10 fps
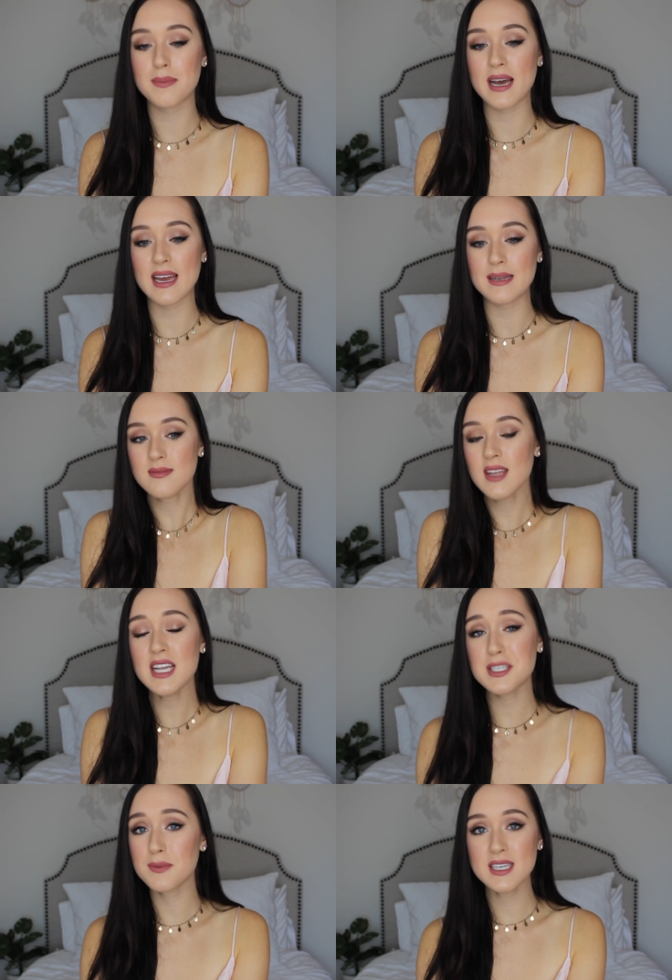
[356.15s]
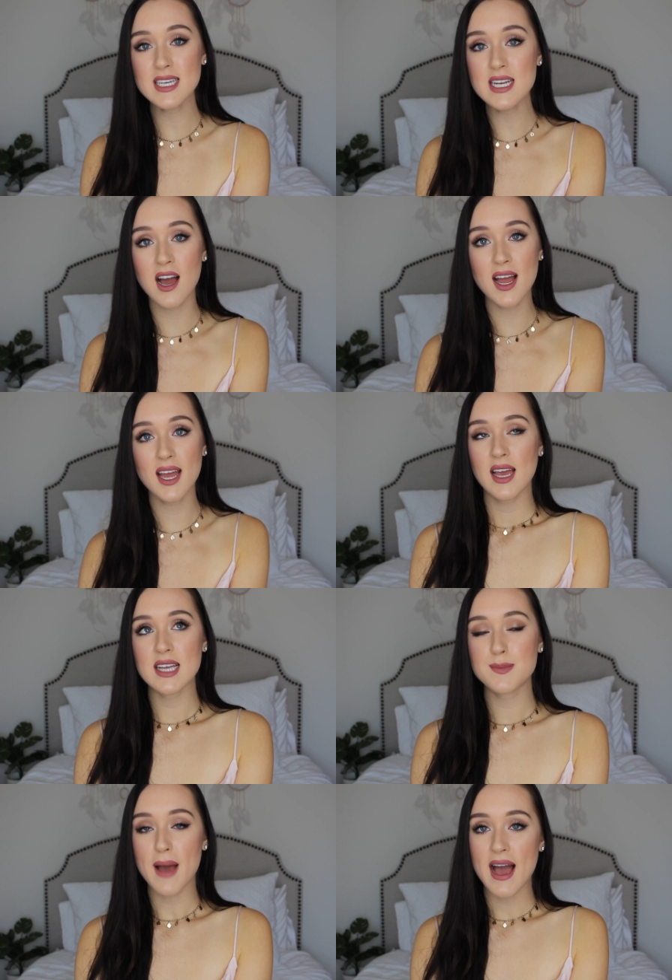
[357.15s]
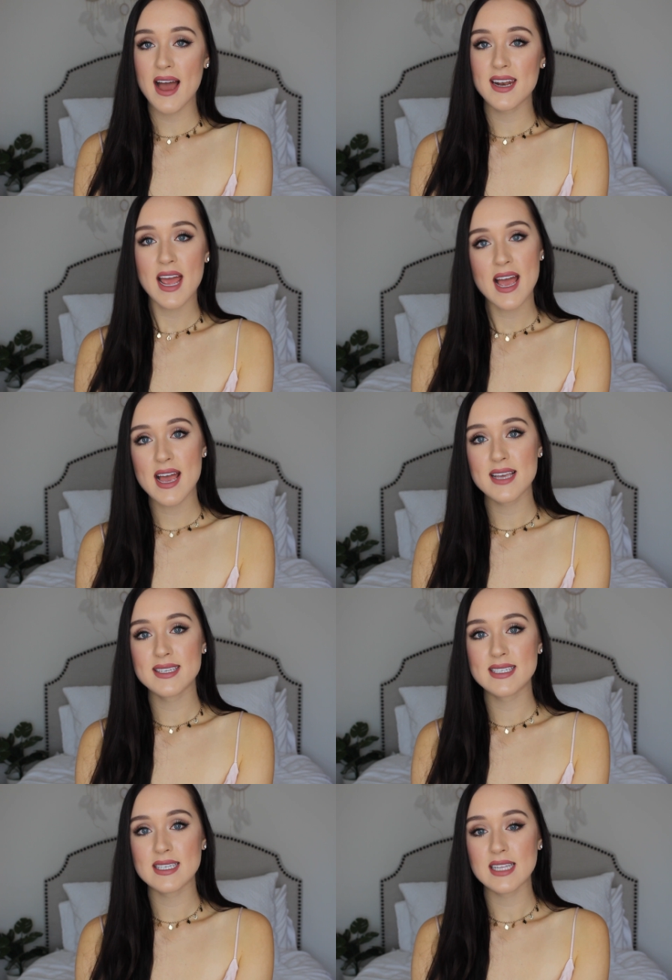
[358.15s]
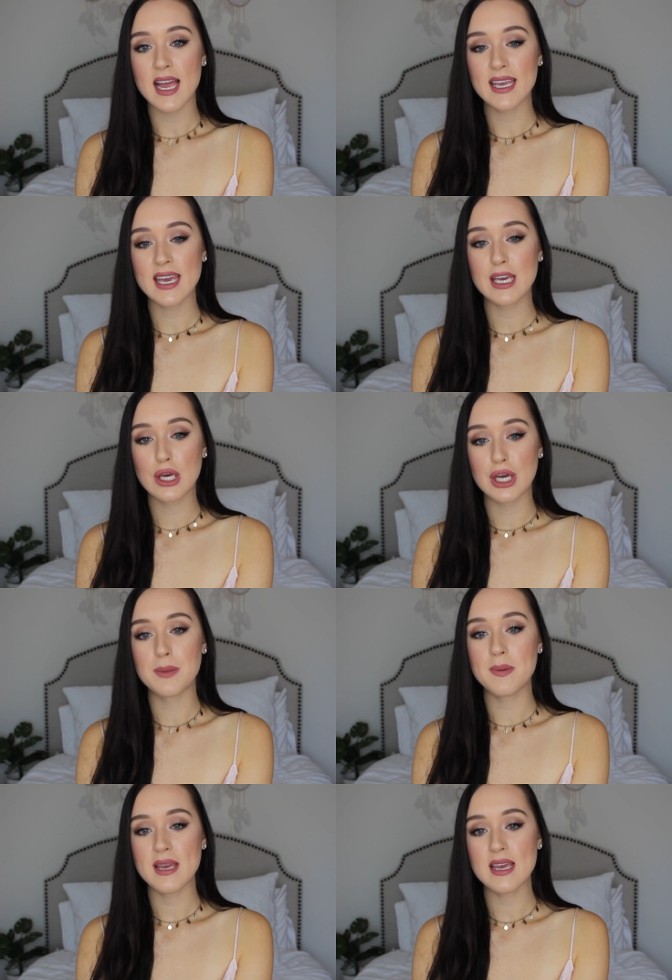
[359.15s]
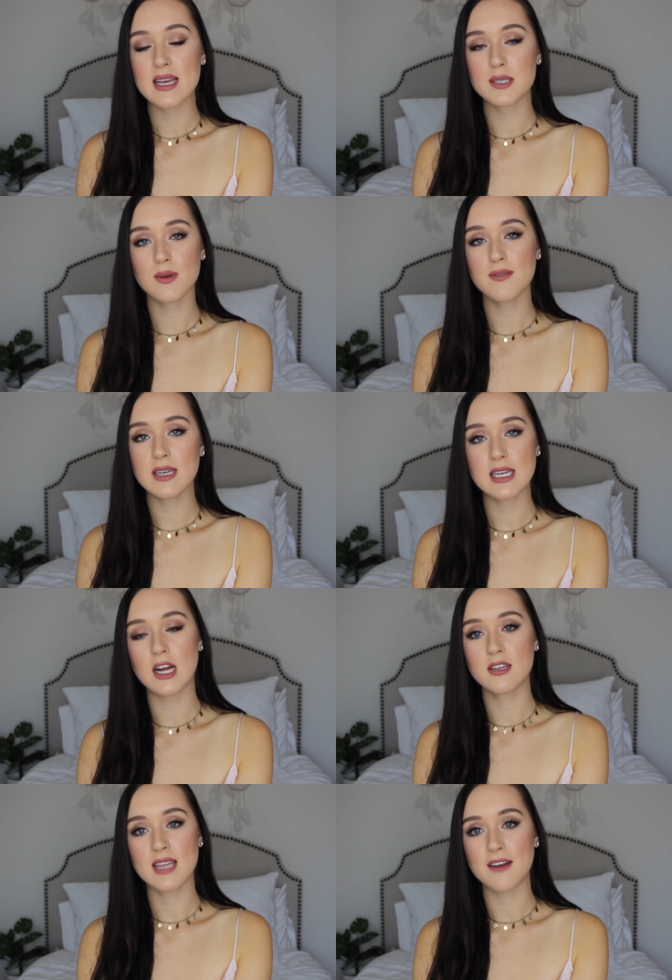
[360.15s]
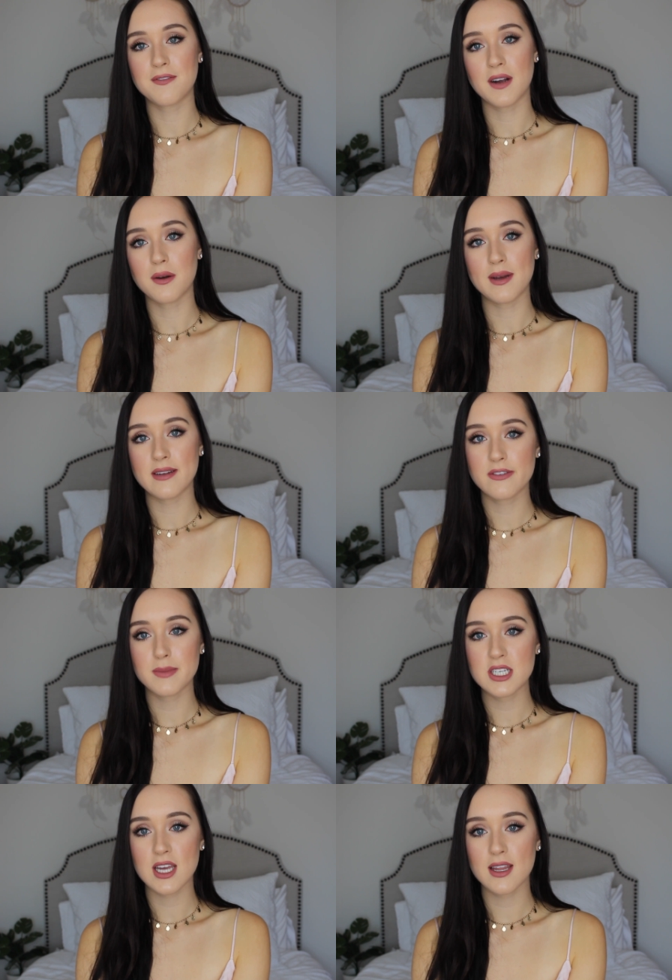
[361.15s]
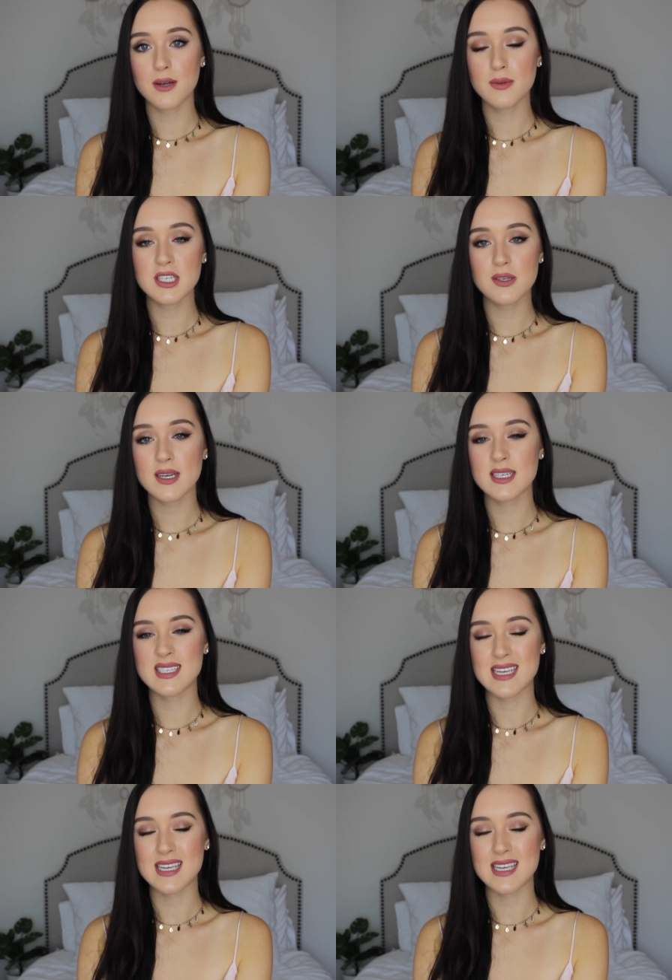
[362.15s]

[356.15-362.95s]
but it's really not as bad as like it could be, because we really aren't that far away from each other and we do get to